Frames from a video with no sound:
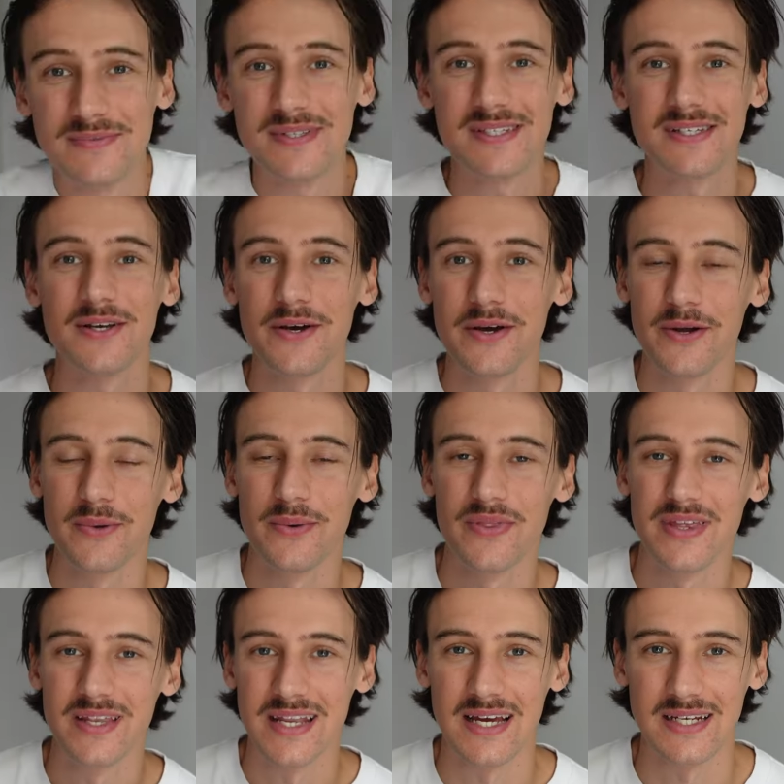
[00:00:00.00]
So
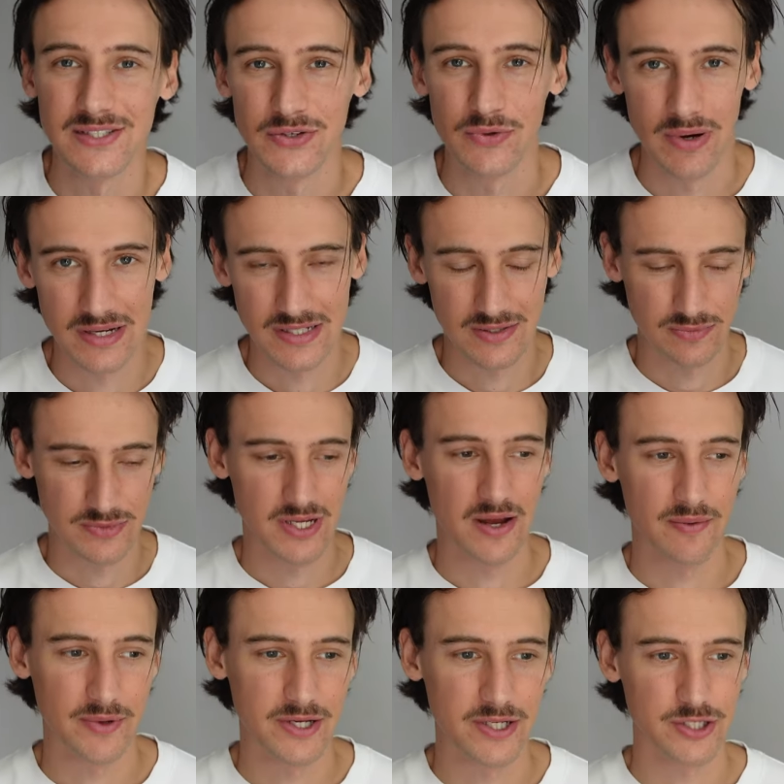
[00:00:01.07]
the next two items
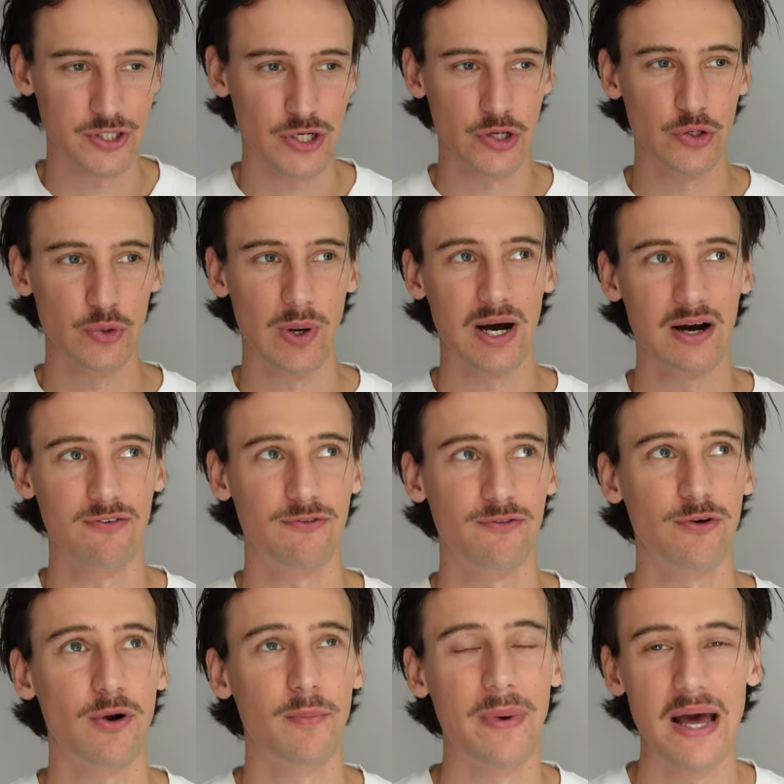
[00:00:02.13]
I'm gonna show you are
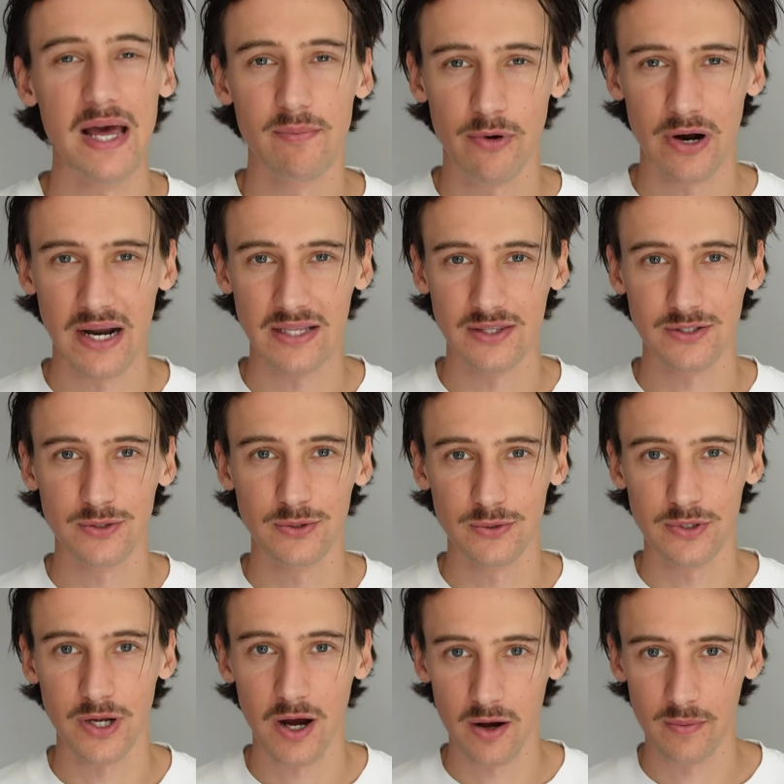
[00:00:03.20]
from a brand
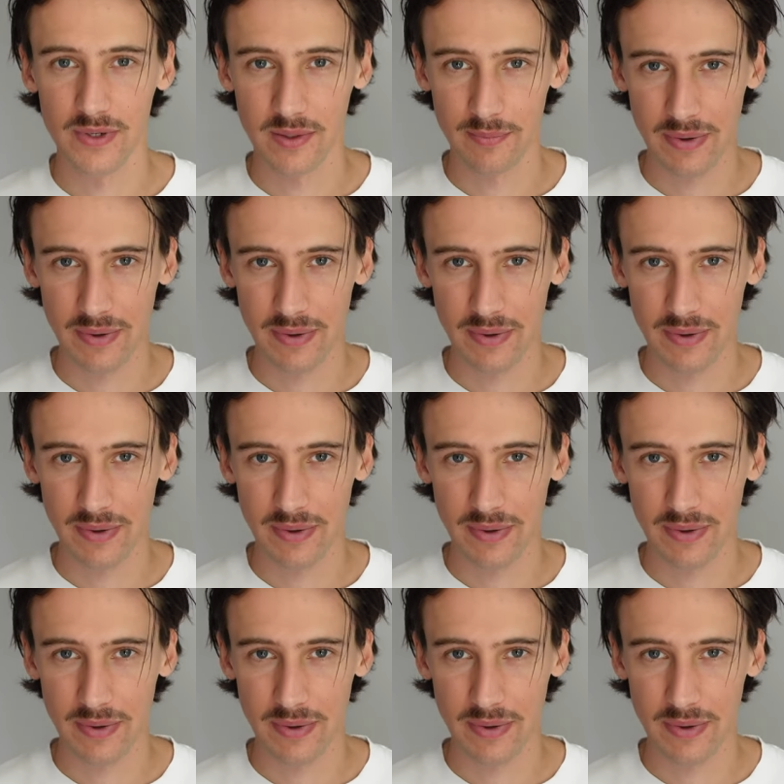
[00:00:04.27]
called Harmony